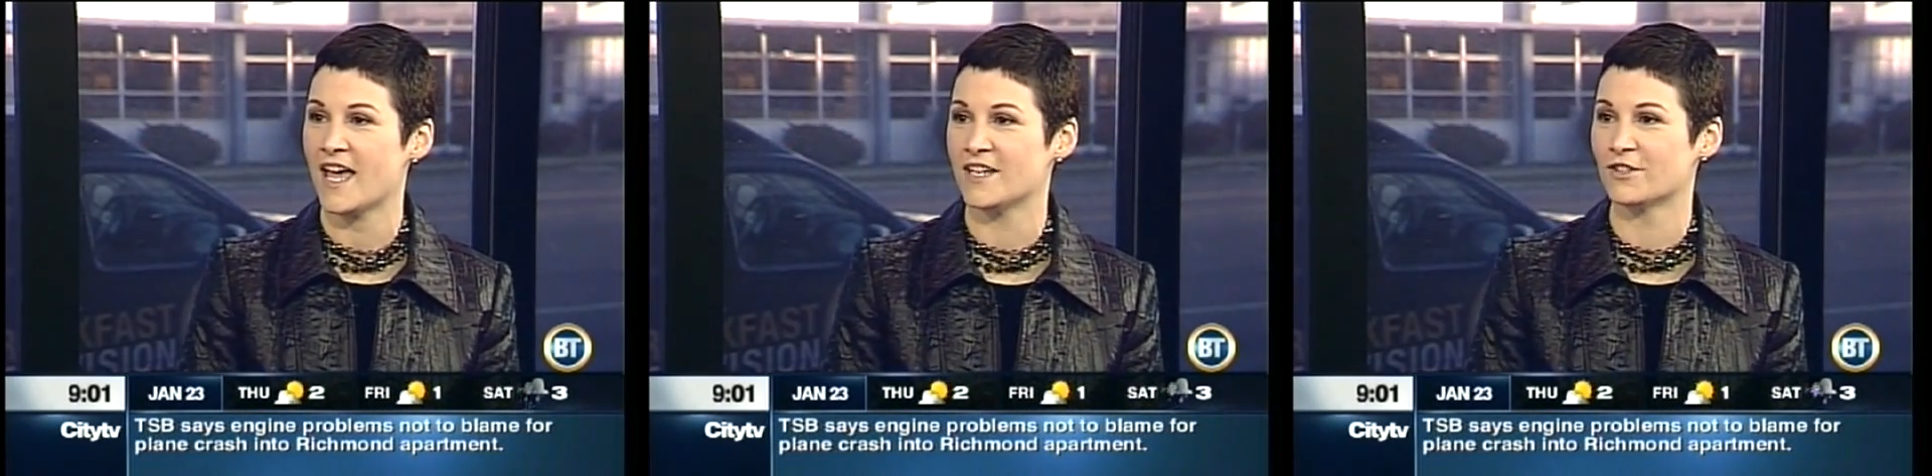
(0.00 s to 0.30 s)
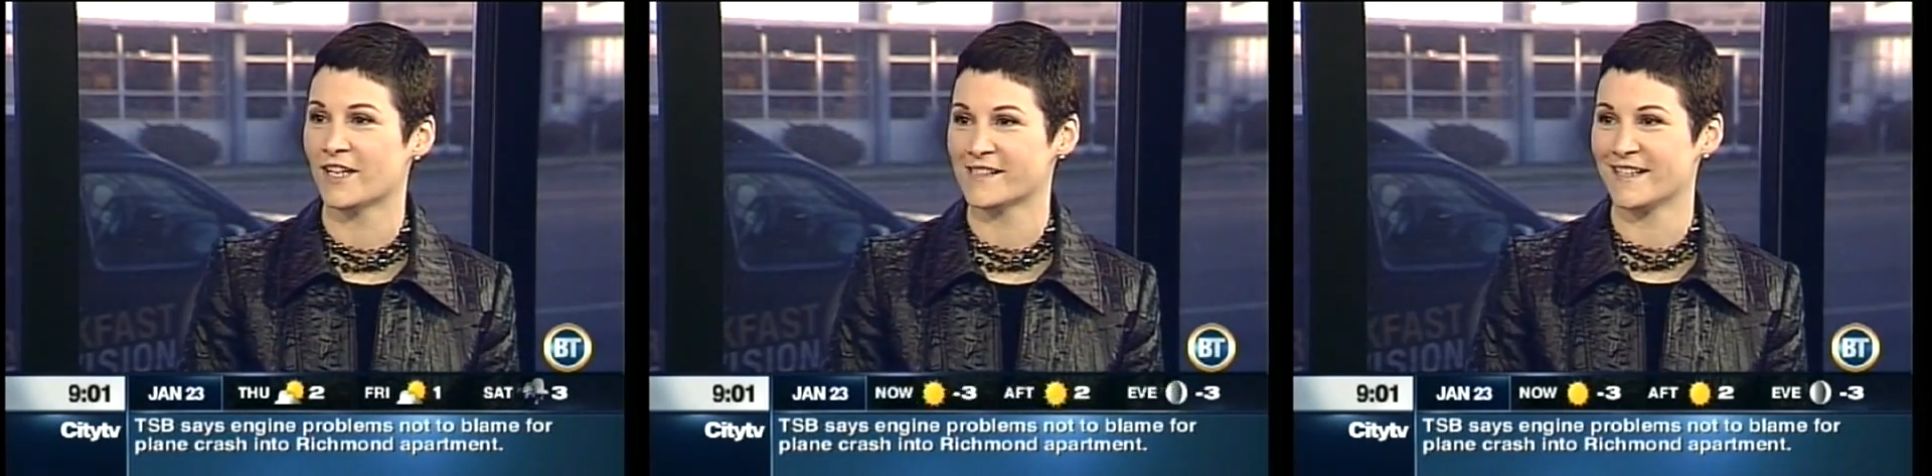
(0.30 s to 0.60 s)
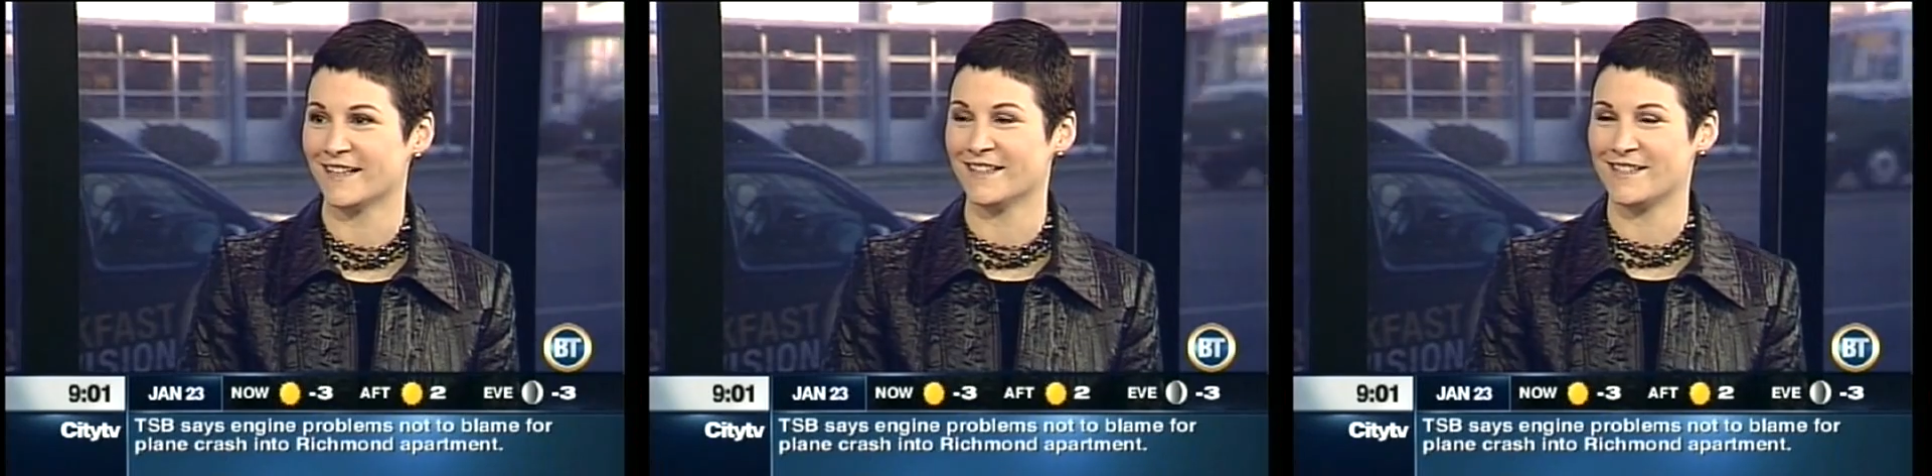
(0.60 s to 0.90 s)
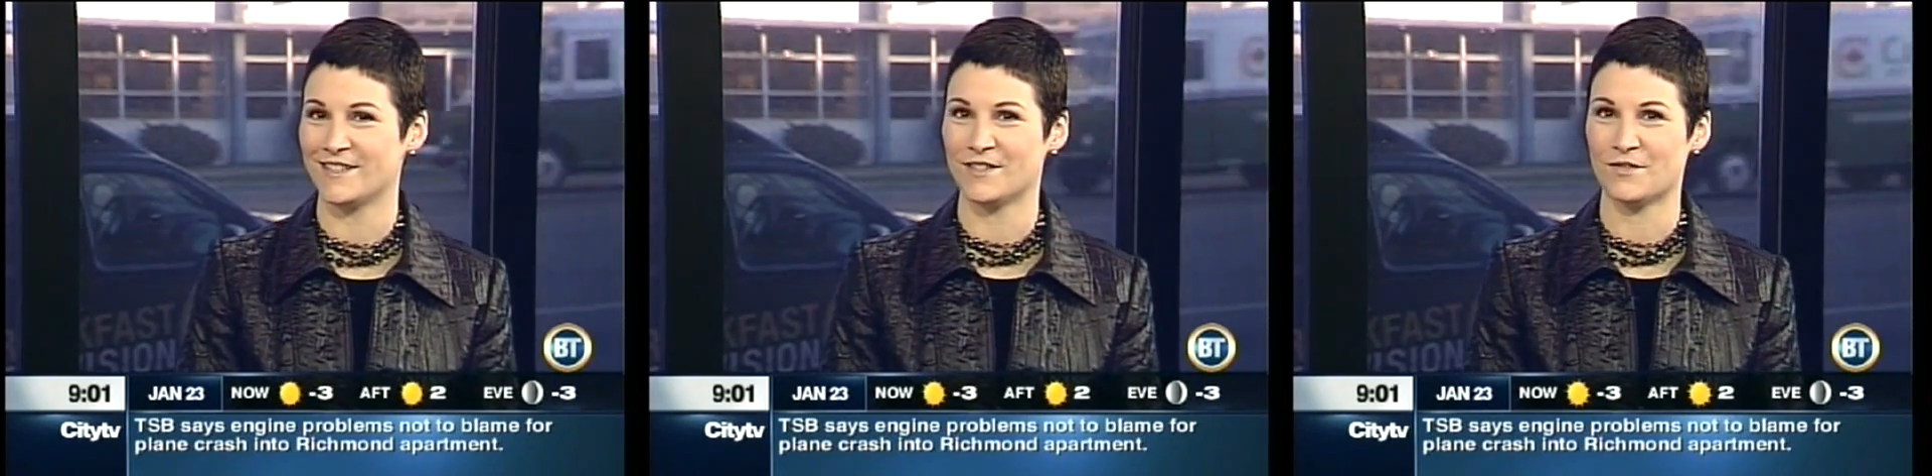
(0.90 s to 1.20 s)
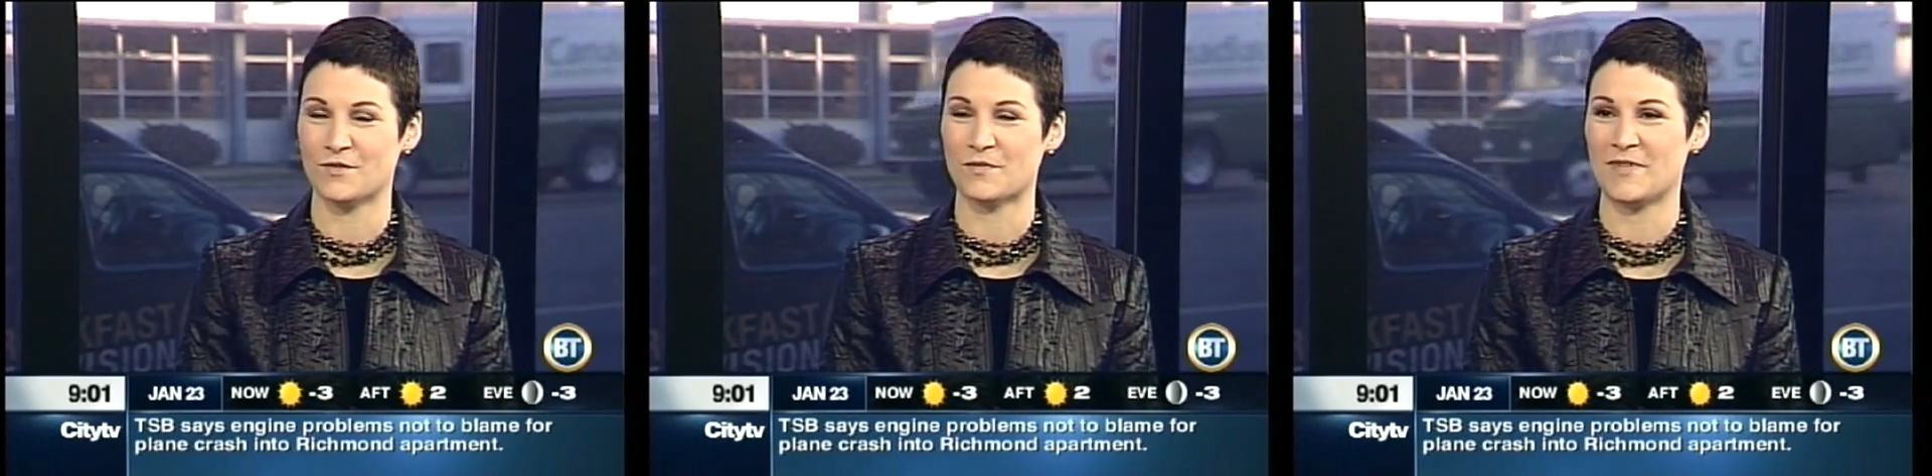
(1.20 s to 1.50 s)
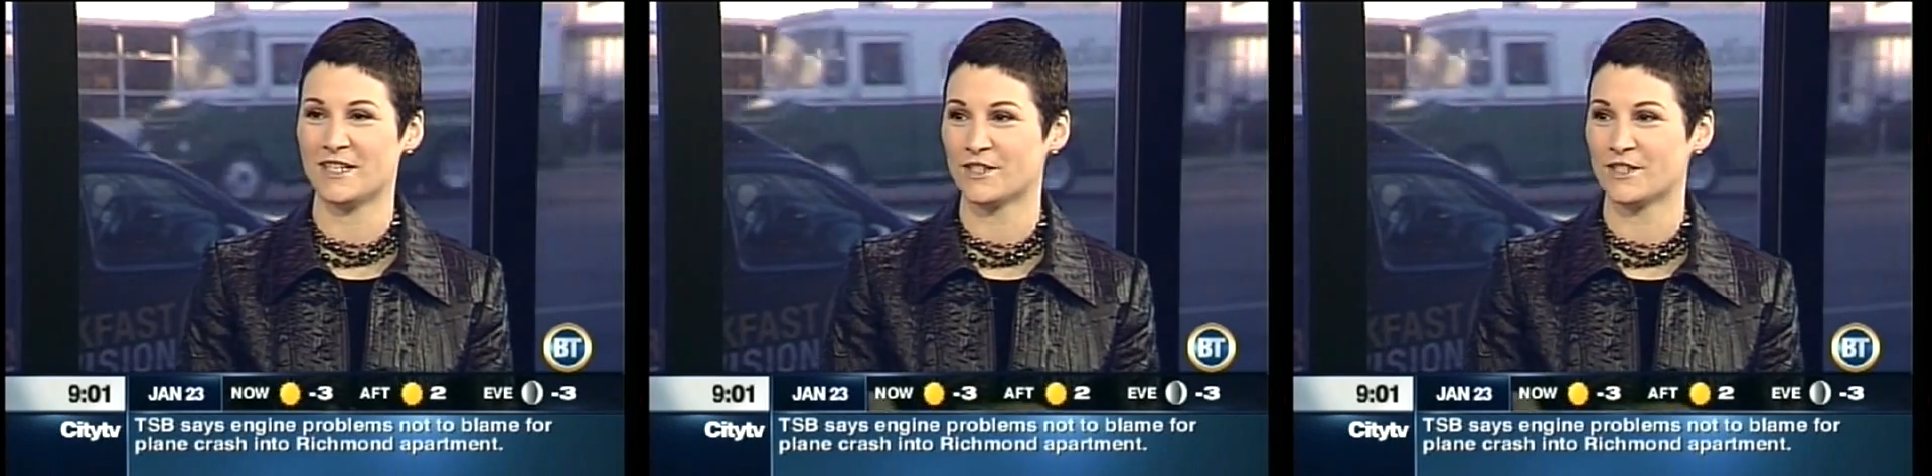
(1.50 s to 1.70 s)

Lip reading: And you're less likely to be